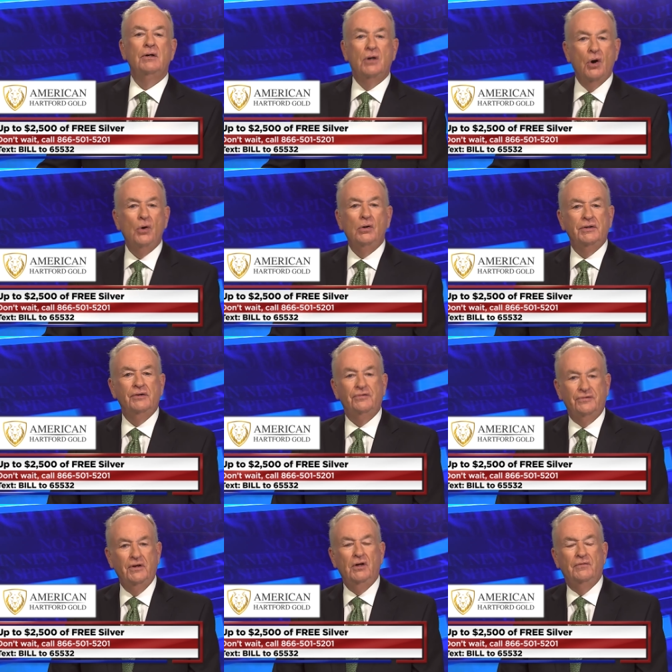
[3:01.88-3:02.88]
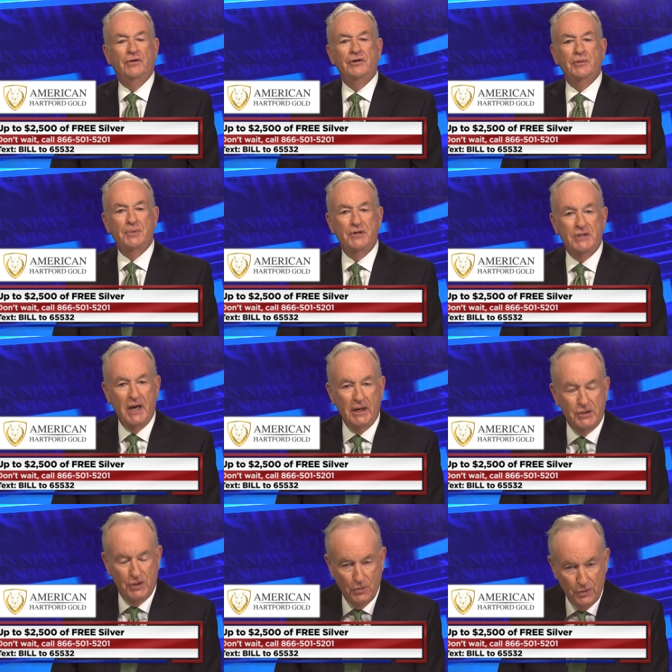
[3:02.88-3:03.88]
gold and silver to
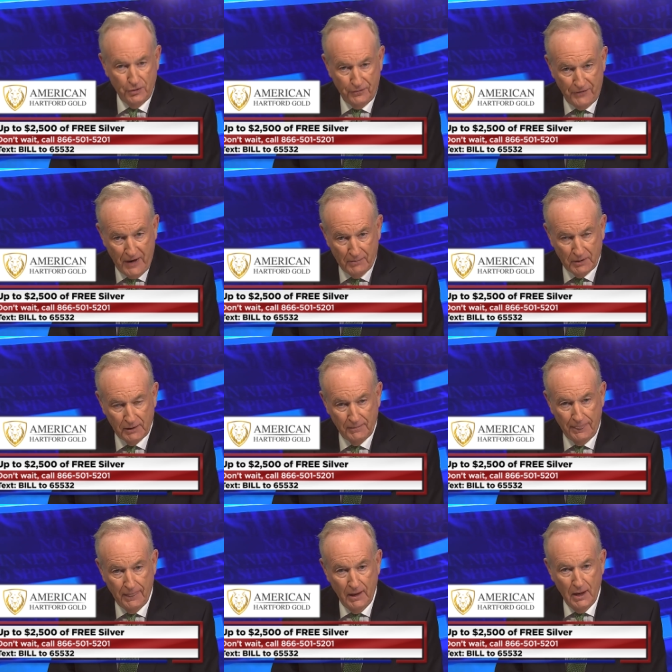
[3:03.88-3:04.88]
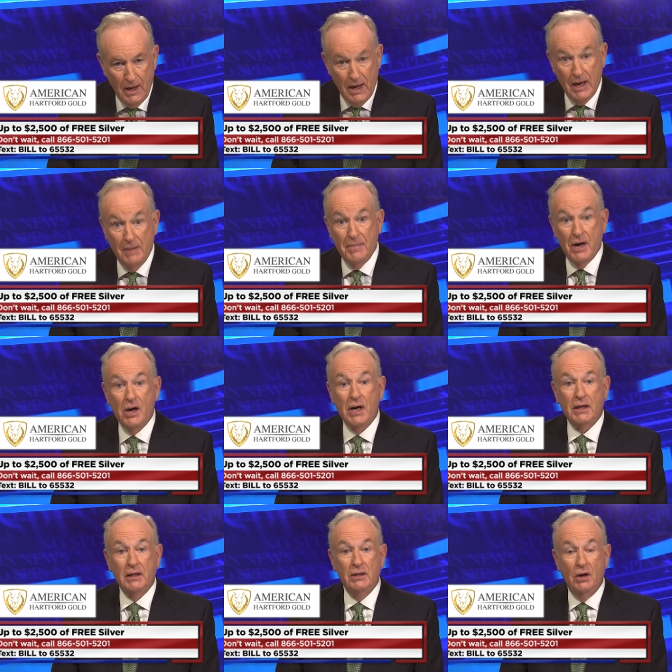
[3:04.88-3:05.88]
protect you and your family. And
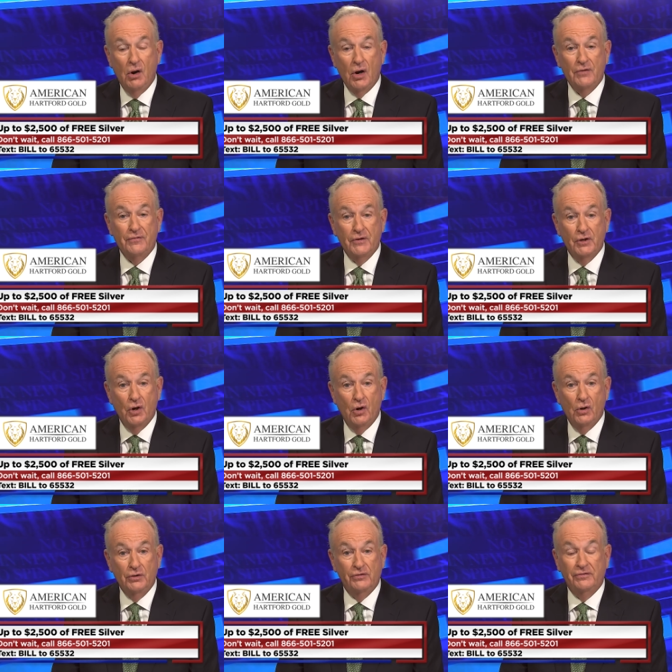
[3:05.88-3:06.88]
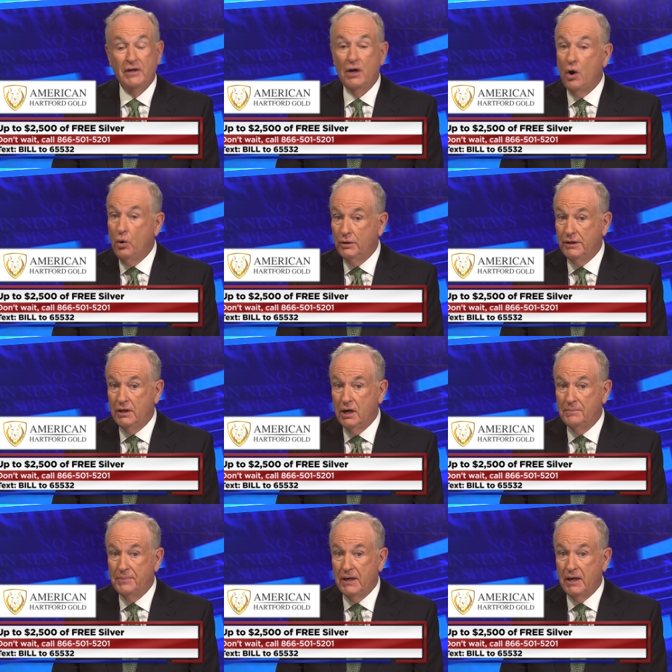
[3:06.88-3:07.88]
American Hartford Gold is the only
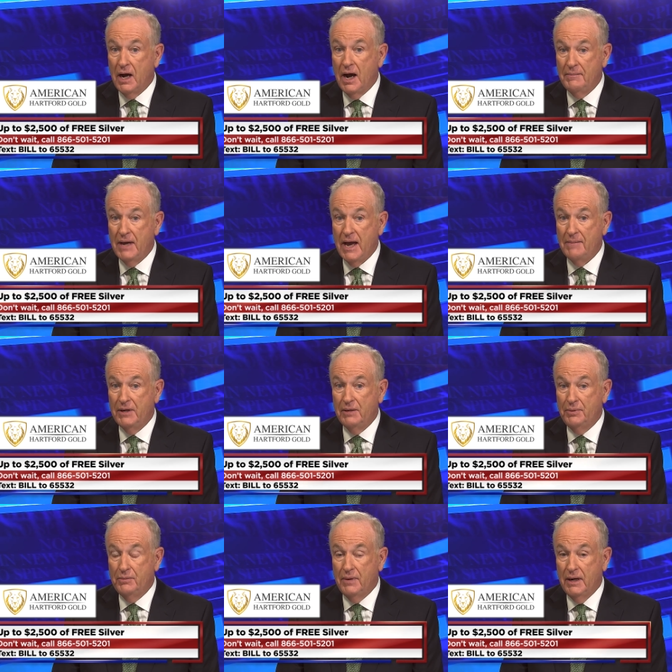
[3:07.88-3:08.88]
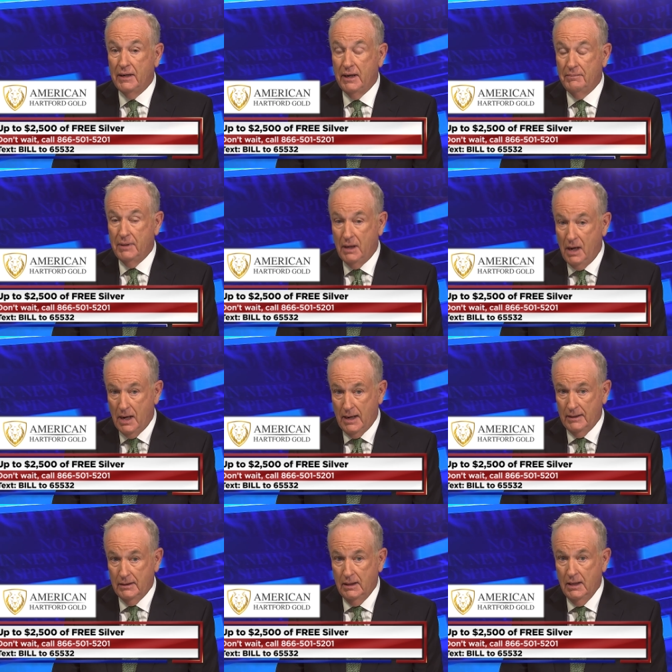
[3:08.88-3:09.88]
company I'm happy to put my name
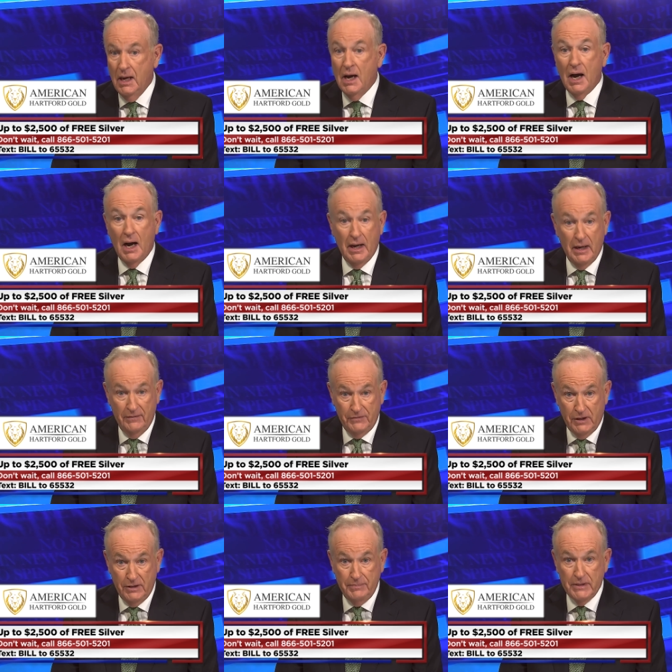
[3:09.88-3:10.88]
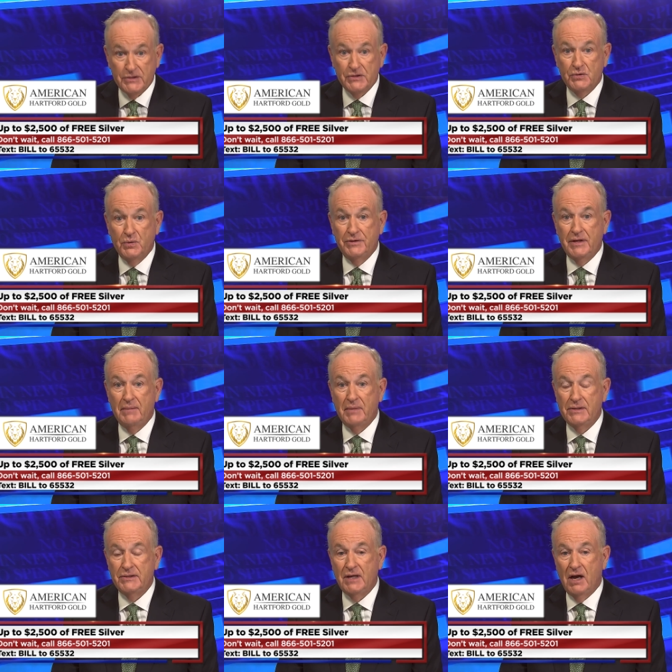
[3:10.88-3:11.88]
behind. I have done business with them
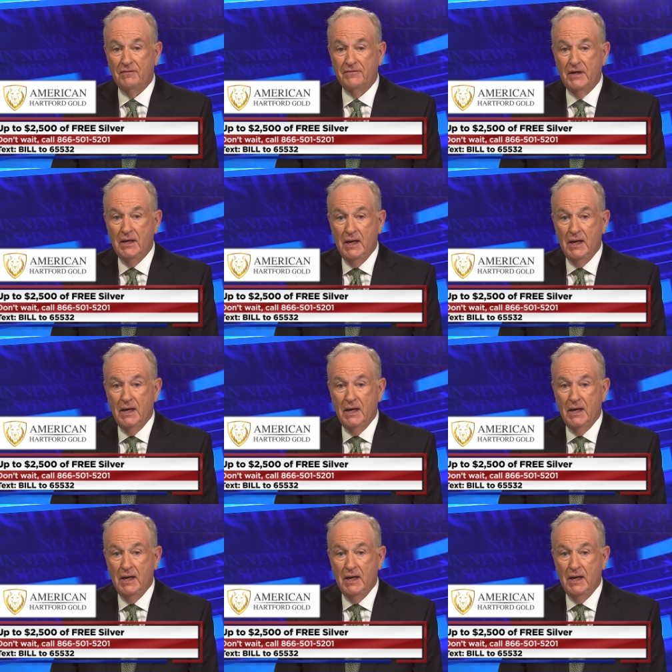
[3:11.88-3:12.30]
myself.